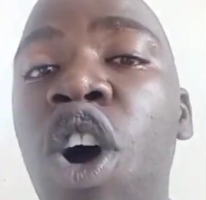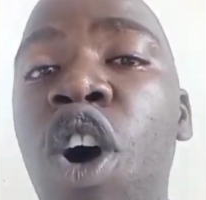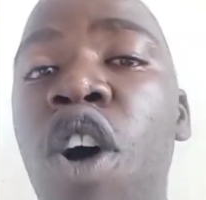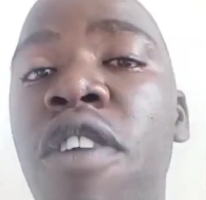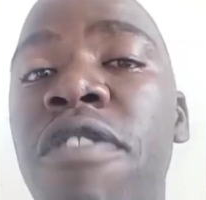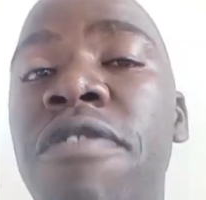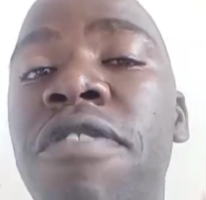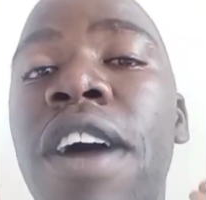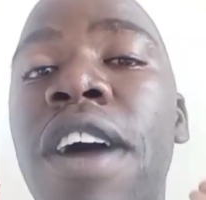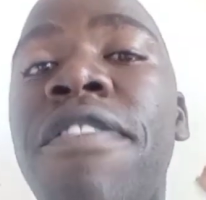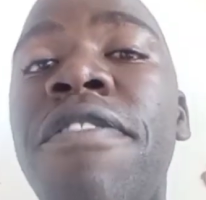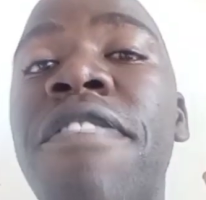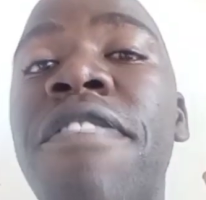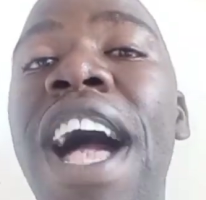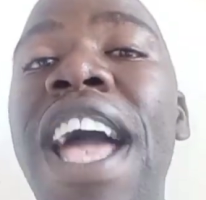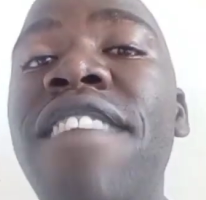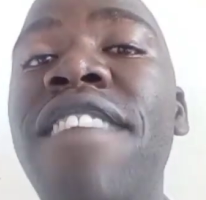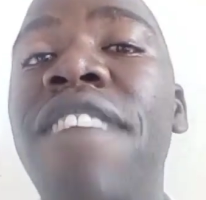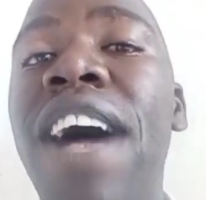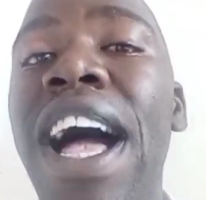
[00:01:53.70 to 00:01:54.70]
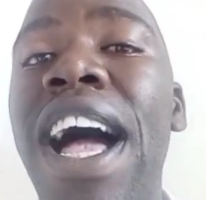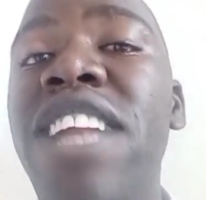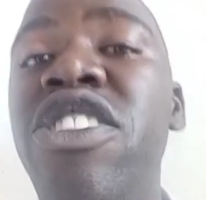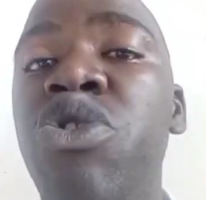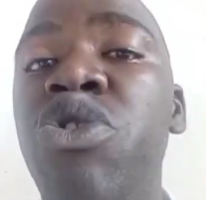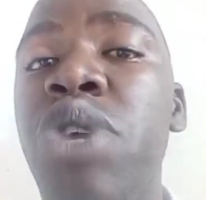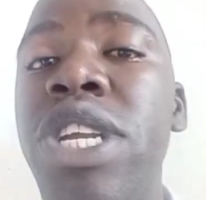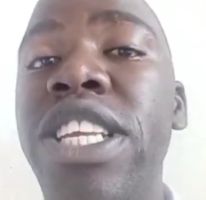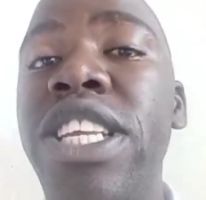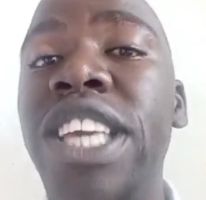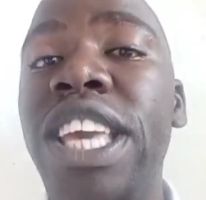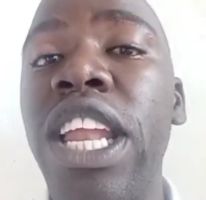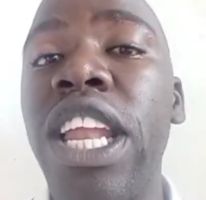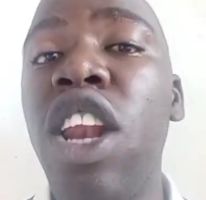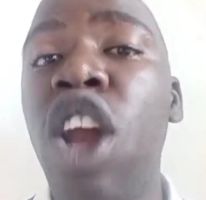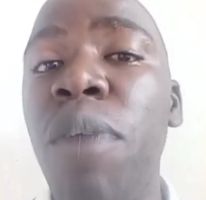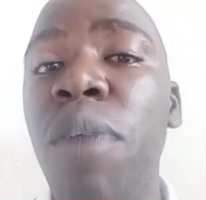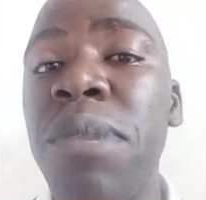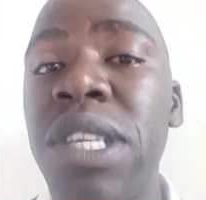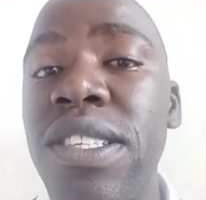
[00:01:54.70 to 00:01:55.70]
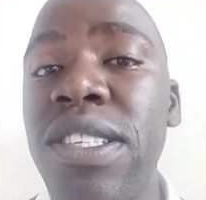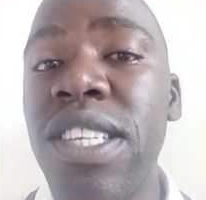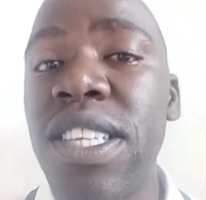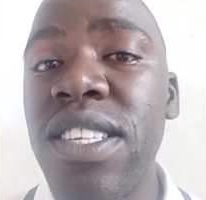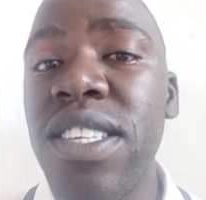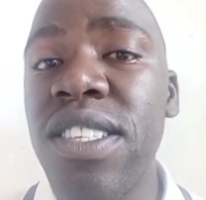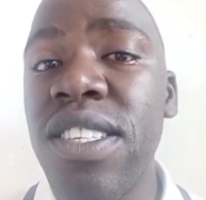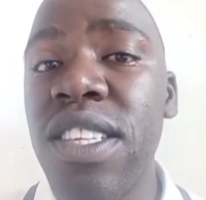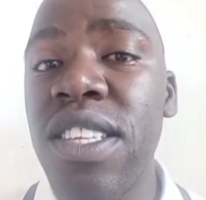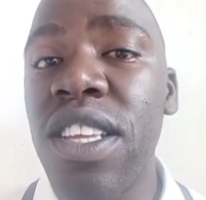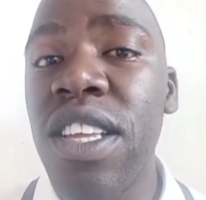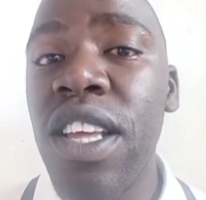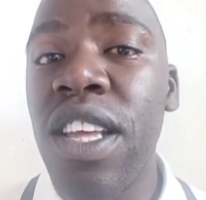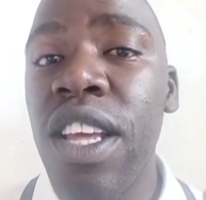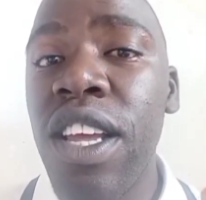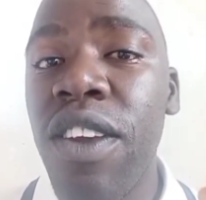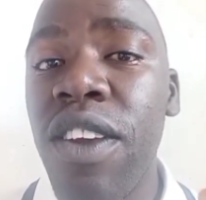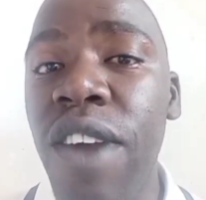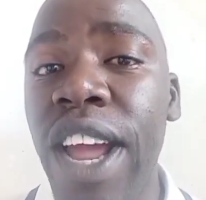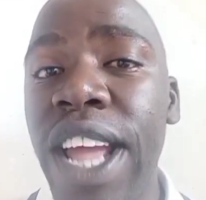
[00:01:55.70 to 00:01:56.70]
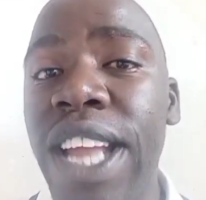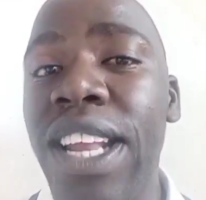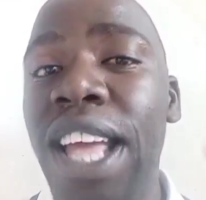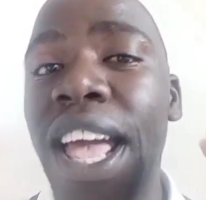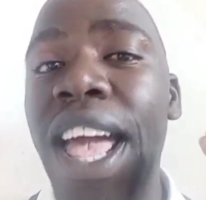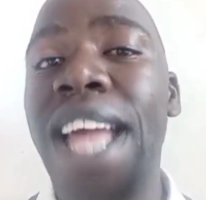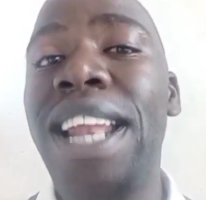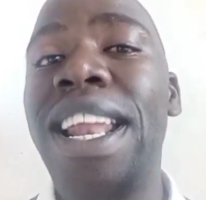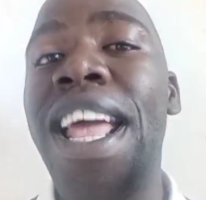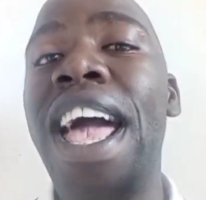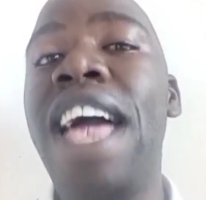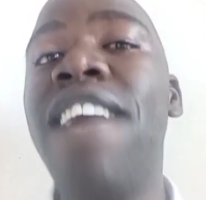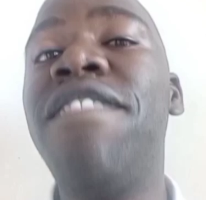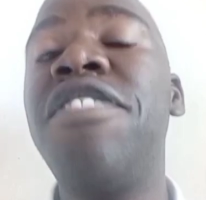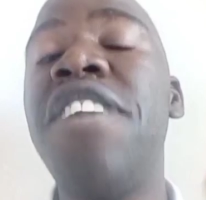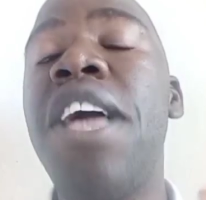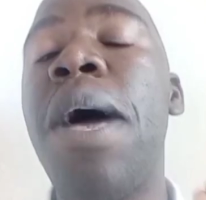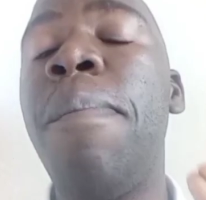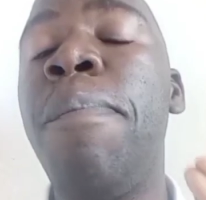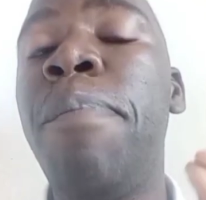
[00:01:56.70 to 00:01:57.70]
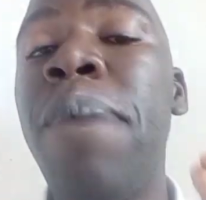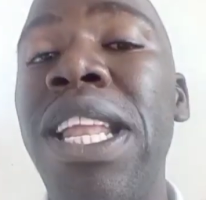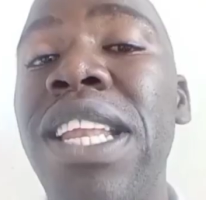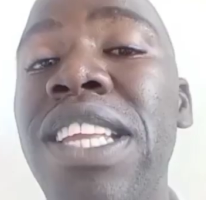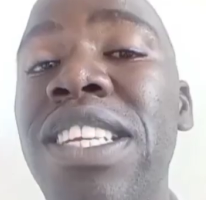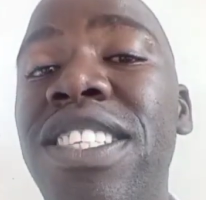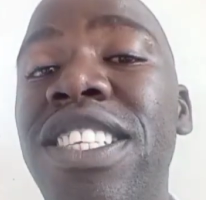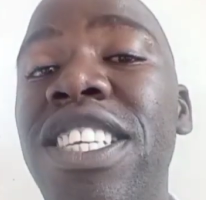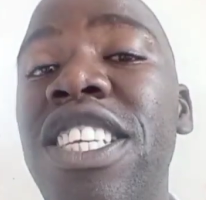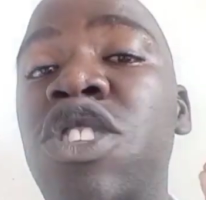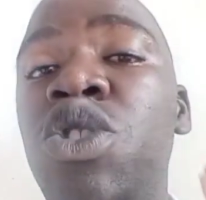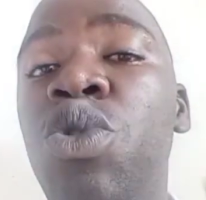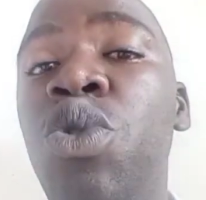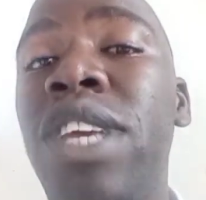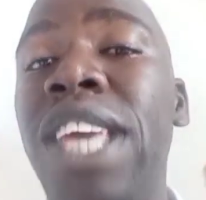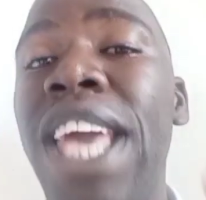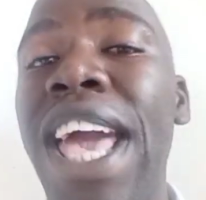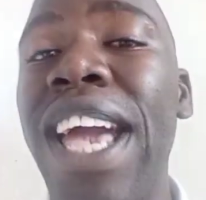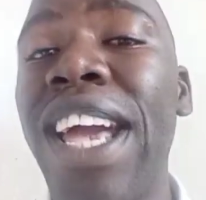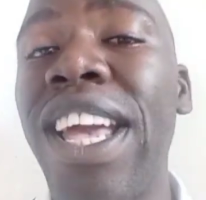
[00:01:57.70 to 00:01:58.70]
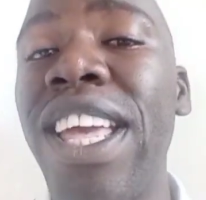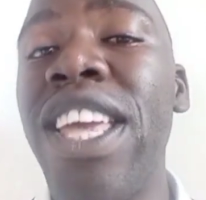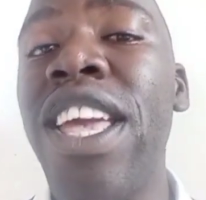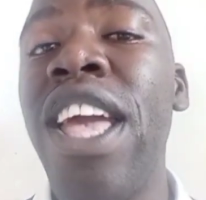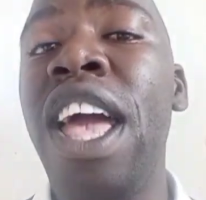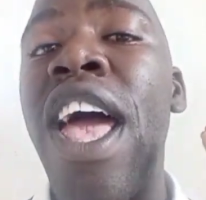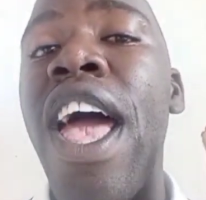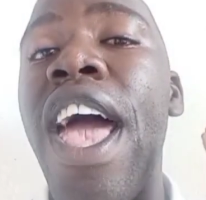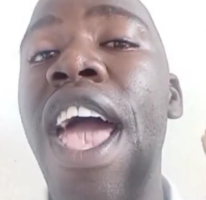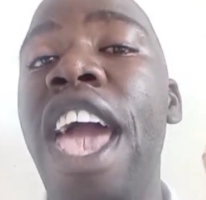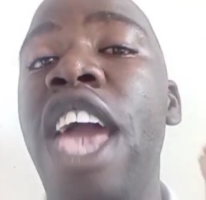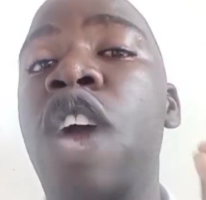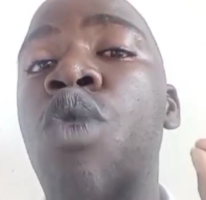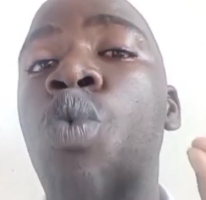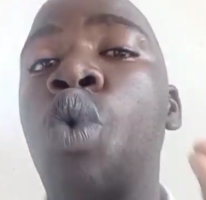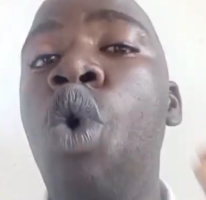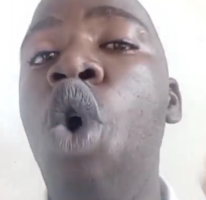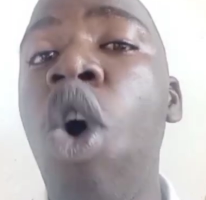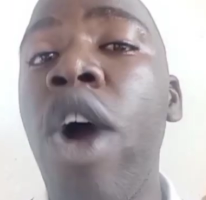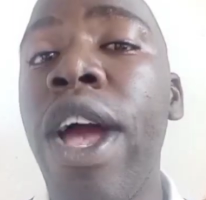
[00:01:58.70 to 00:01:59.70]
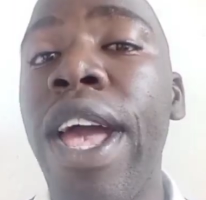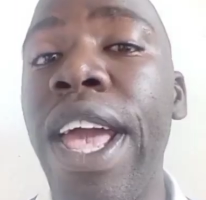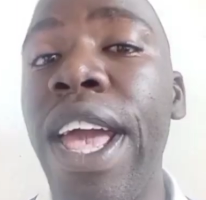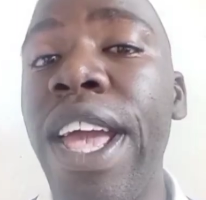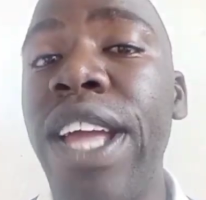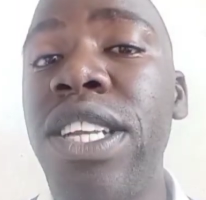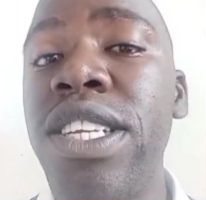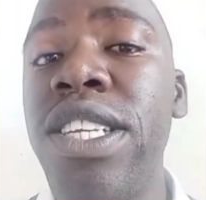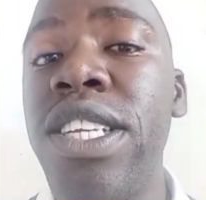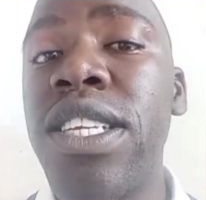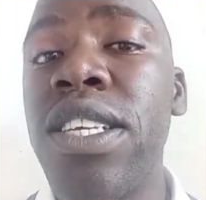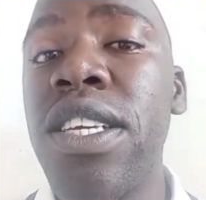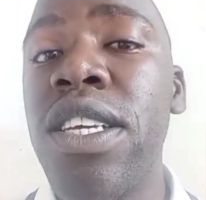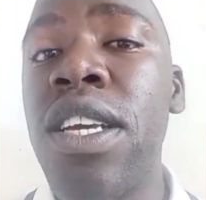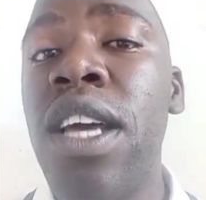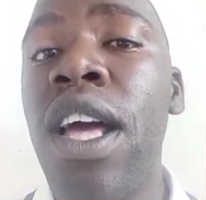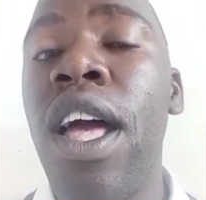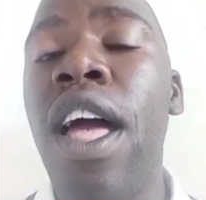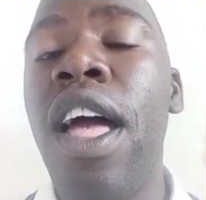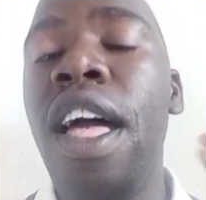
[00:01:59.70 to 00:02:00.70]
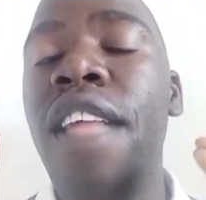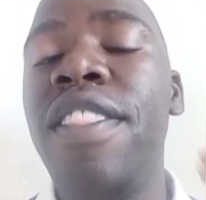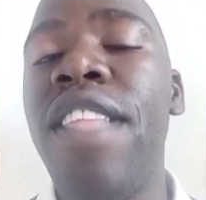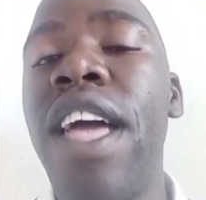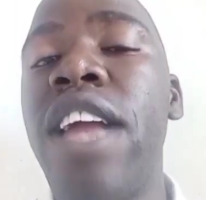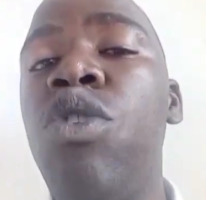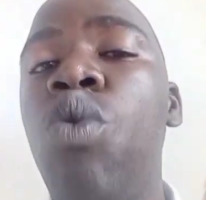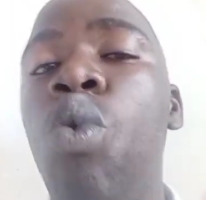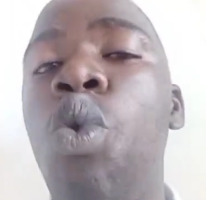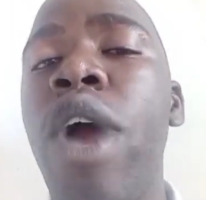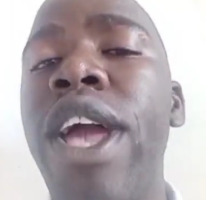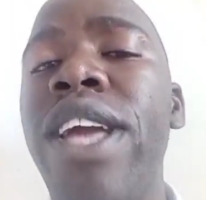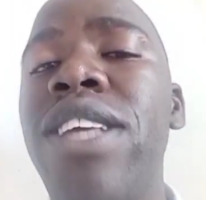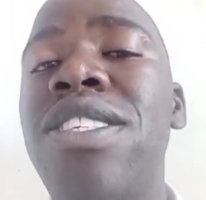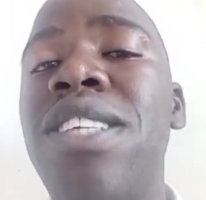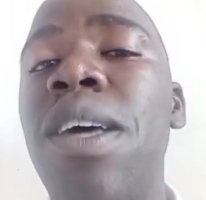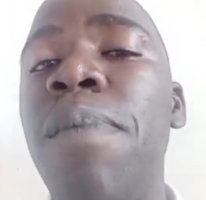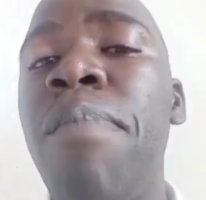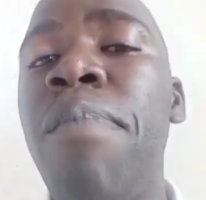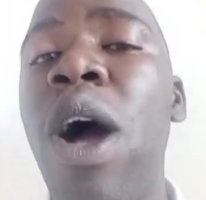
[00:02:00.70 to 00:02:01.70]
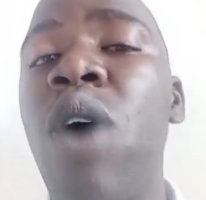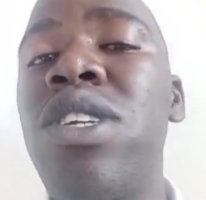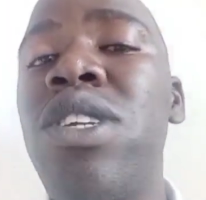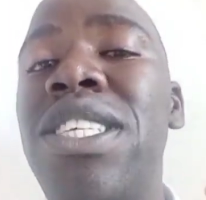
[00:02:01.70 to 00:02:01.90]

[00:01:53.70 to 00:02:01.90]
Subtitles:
of 500 kilometers, right, and have the ability to carry a warhead that weighs about